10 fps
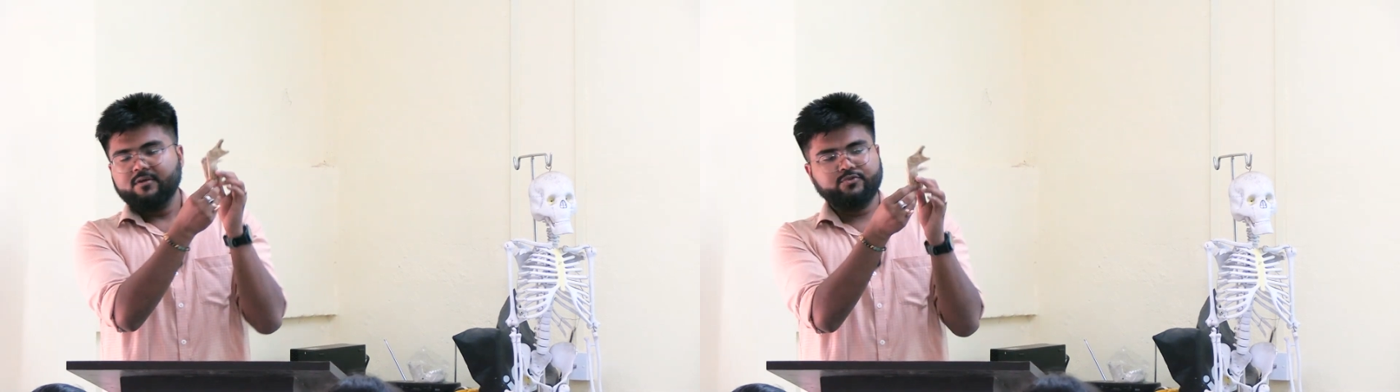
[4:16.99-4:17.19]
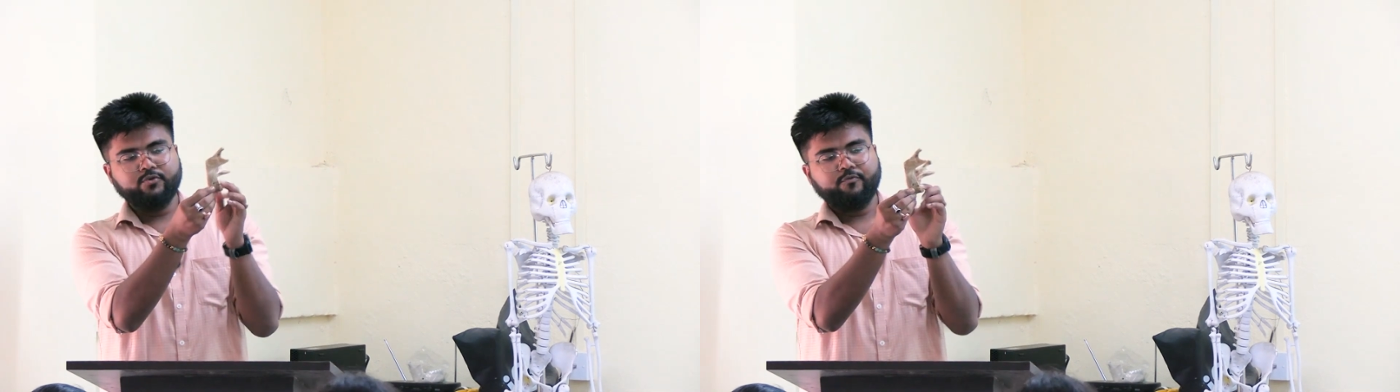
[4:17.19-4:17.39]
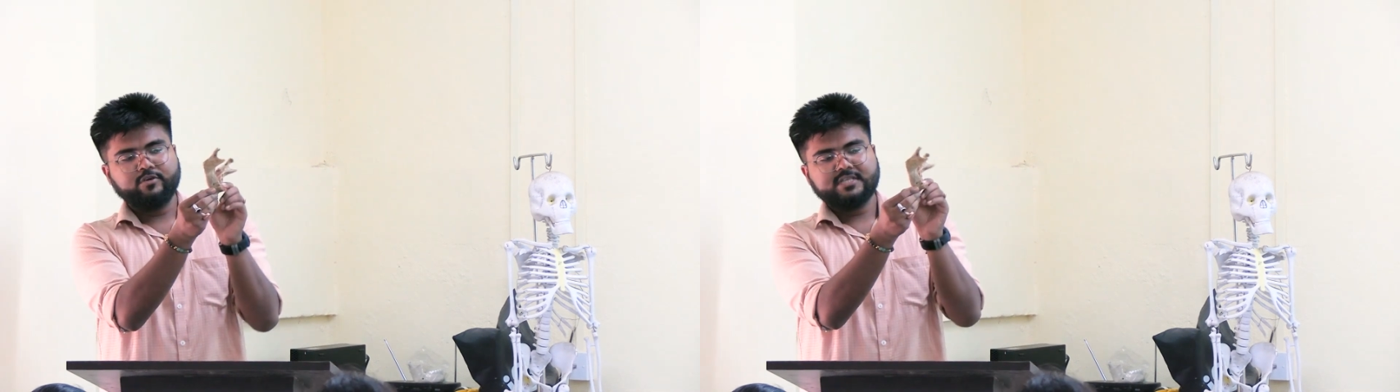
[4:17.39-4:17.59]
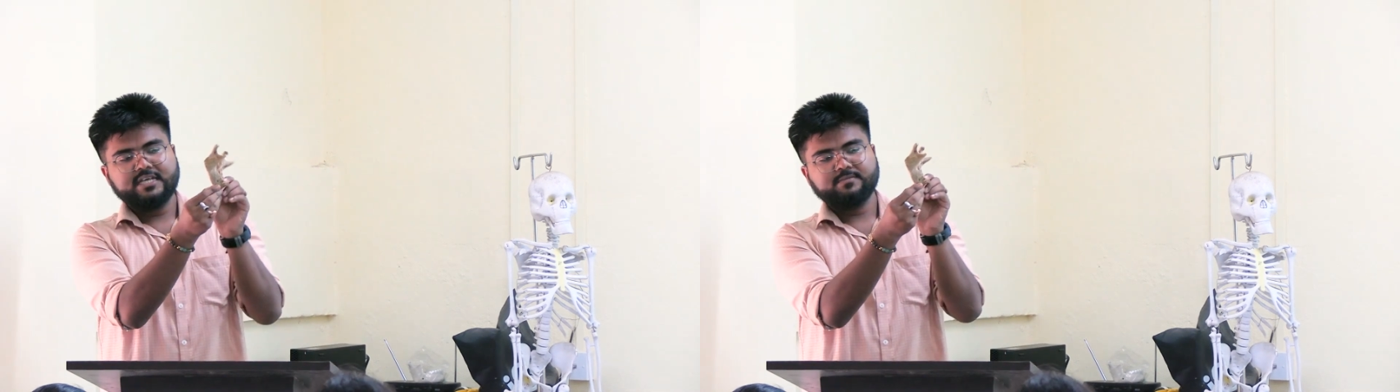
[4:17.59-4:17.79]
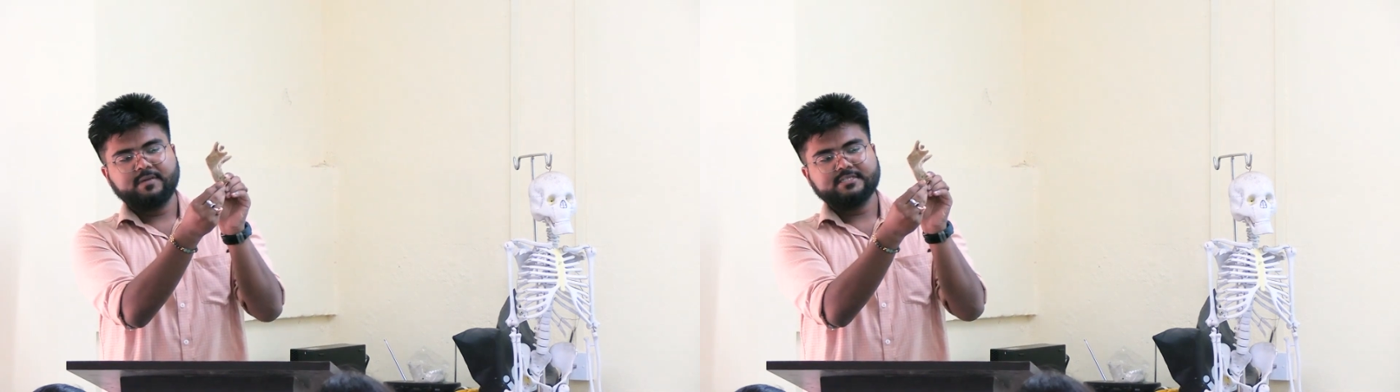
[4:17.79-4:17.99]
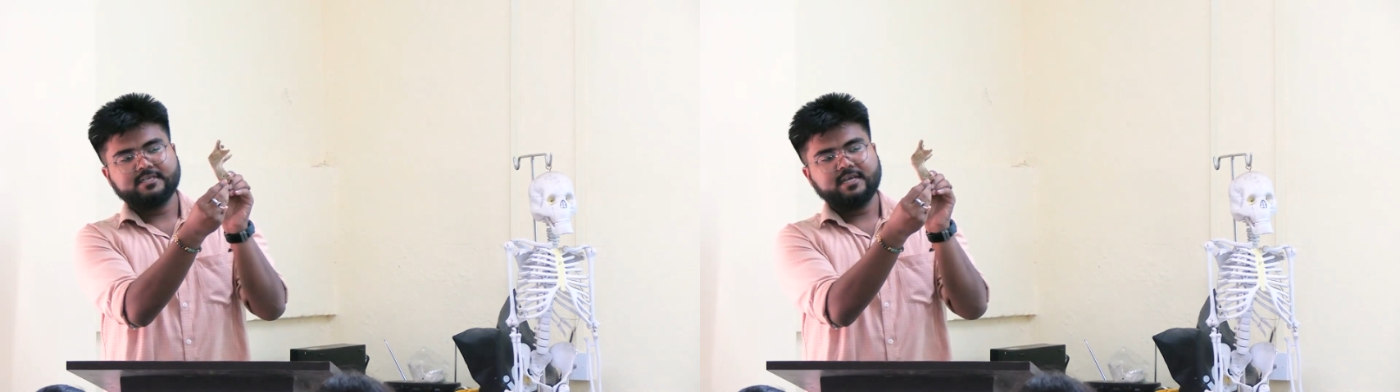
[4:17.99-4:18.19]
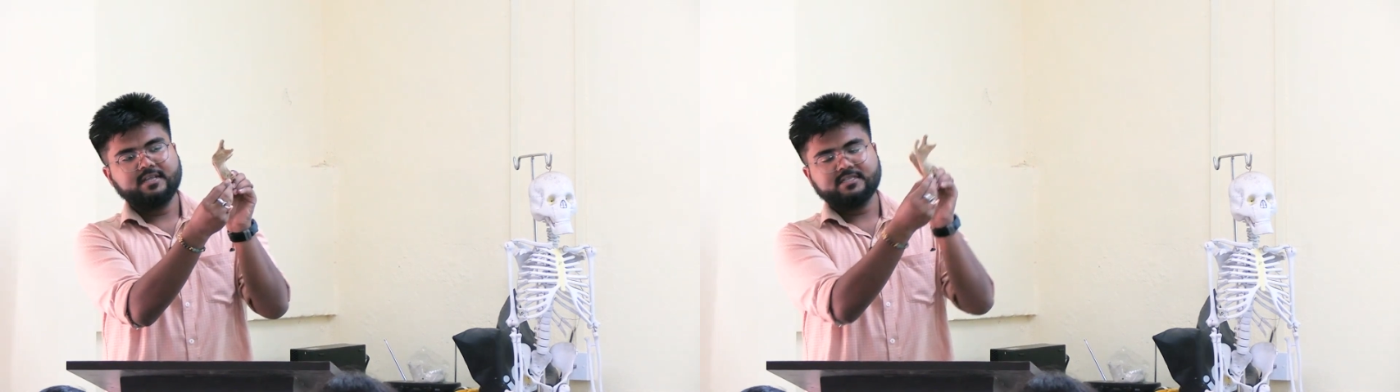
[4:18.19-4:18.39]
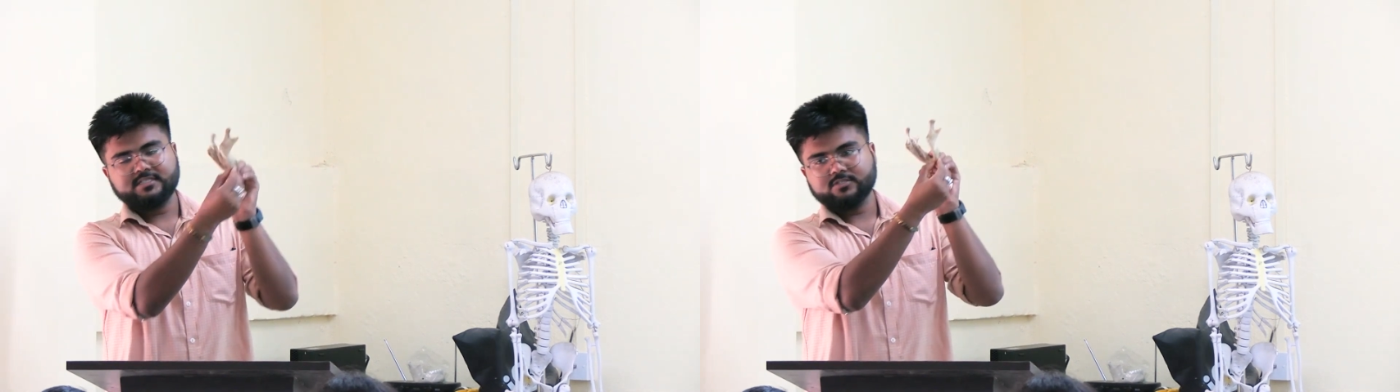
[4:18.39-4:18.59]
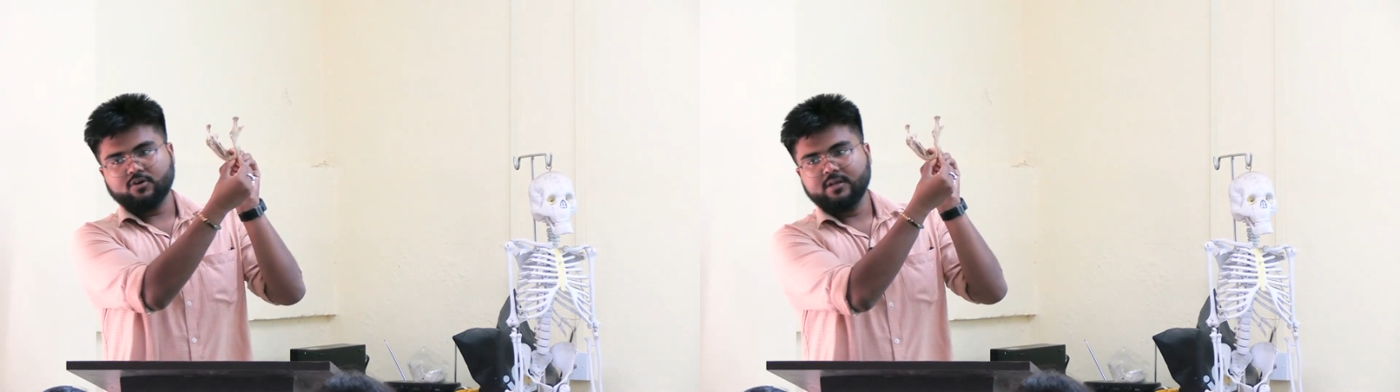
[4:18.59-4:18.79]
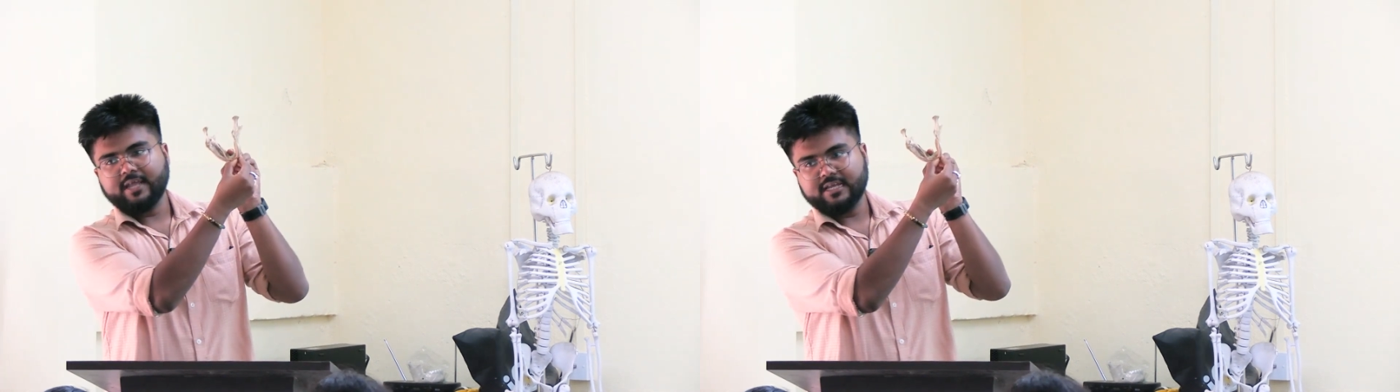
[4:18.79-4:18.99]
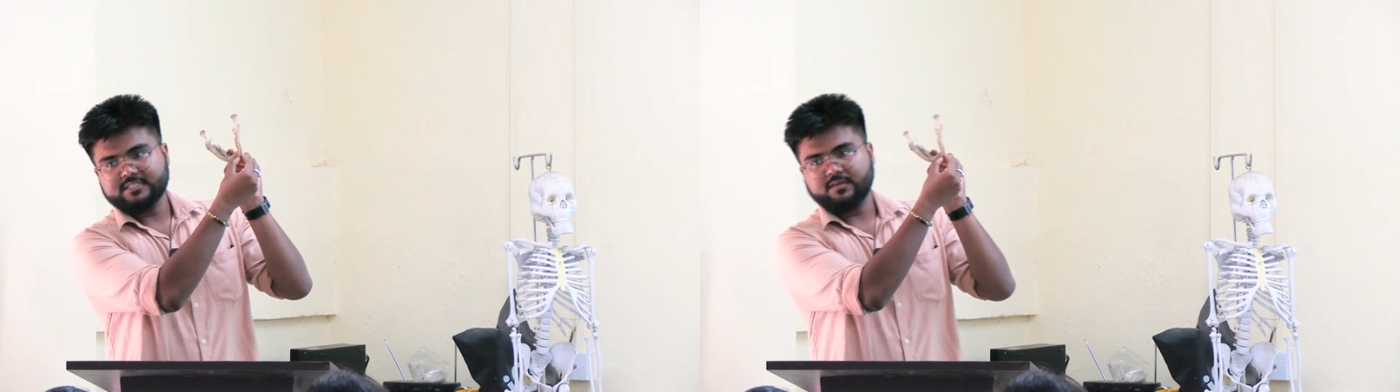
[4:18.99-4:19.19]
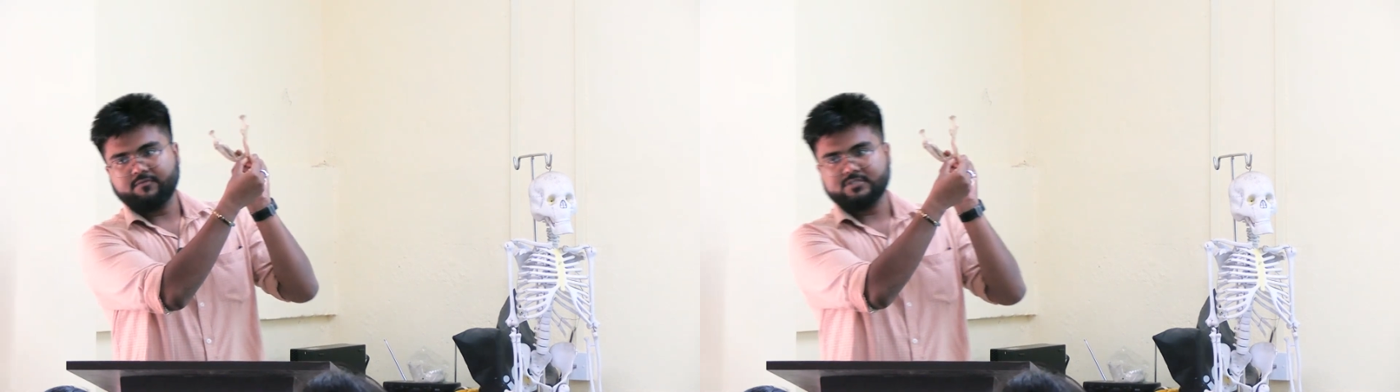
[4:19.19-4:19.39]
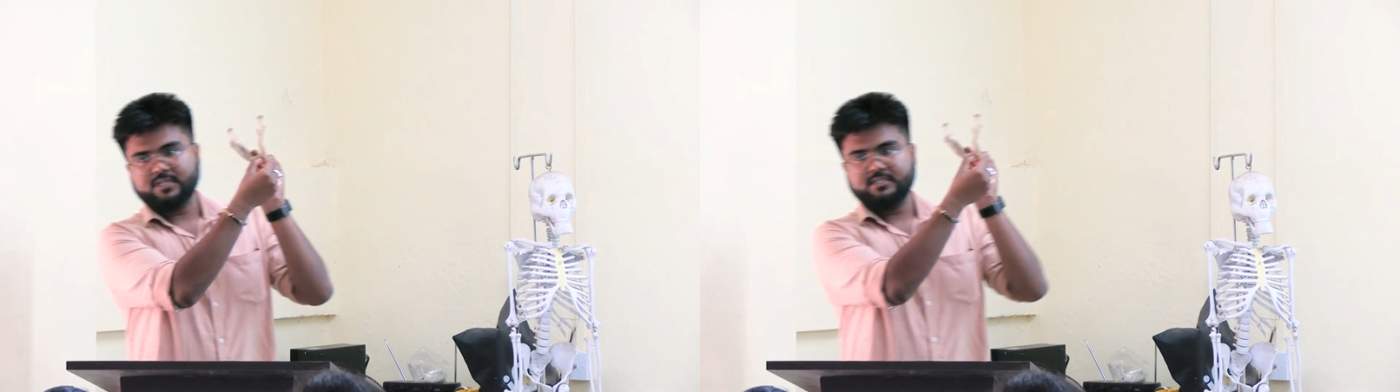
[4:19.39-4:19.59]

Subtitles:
Two fossa is present here. This is called digastric fossa.